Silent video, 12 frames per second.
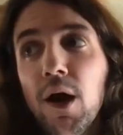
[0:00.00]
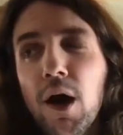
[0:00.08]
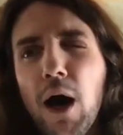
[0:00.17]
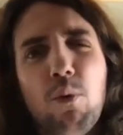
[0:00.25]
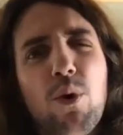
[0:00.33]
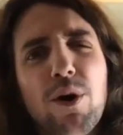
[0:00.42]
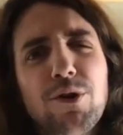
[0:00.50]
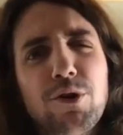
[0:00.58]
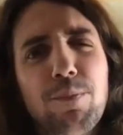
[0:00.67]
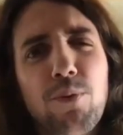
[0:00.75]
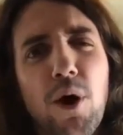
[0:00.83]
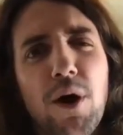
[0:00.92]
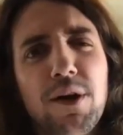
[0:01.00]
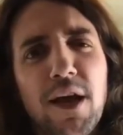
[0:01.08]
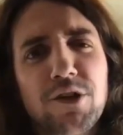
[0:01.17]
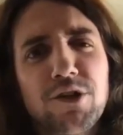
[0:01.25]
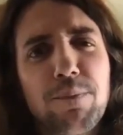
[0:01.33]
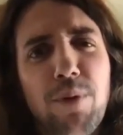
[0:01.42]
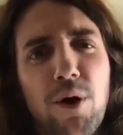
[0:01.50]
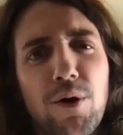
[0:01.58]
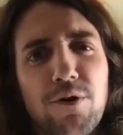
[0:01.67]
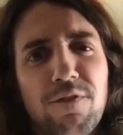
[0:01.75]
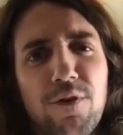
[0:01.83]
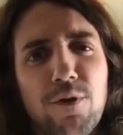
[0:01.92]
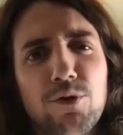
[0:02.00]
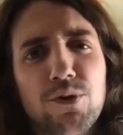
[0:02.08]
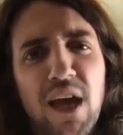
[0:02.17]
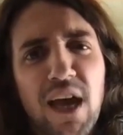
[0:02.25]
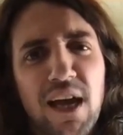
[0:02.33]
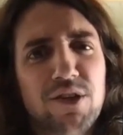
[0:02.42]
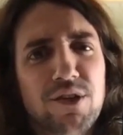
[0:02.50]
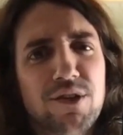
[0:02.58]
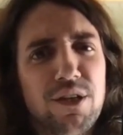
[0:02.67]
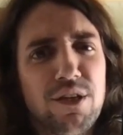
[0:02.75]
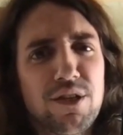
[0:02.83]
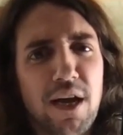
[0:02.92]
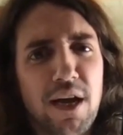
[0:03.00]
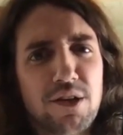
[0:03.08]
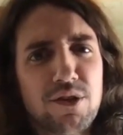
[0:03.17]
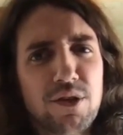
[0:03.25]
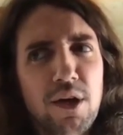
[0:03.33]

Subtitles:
Where's her broadcasting partner, Virgil Texas, these days?